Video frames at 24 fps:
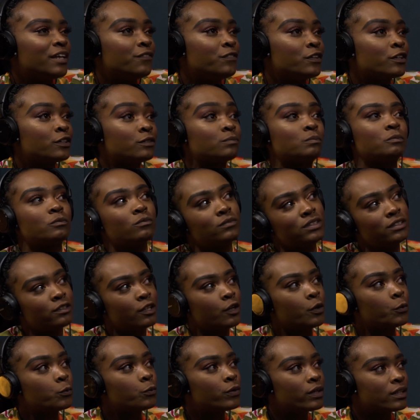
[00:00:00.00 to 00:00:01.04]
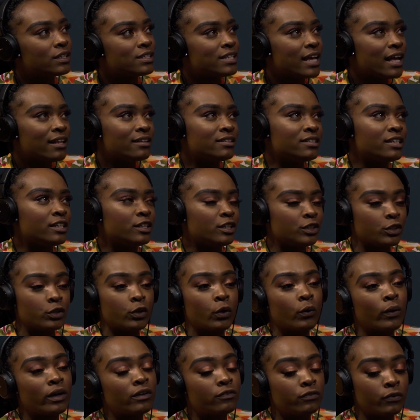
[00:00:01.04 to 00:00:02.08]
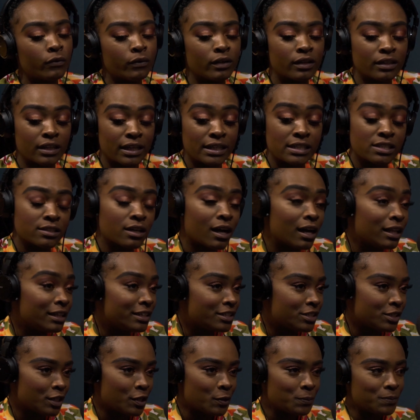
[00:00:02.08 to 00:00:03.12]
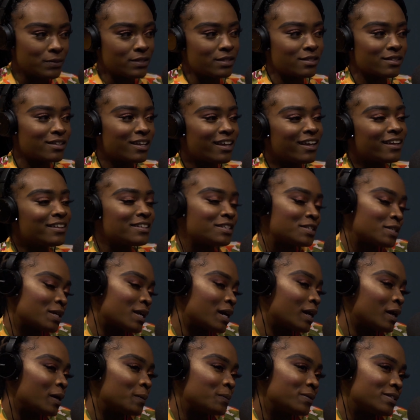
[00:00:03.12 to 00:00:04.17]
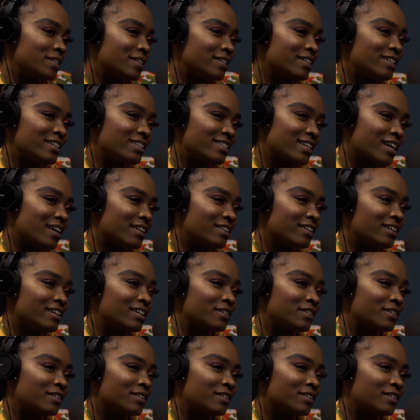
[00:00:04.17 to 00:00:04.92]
if you're, really talented and you're going for like scholarships, it's not opportunities out there.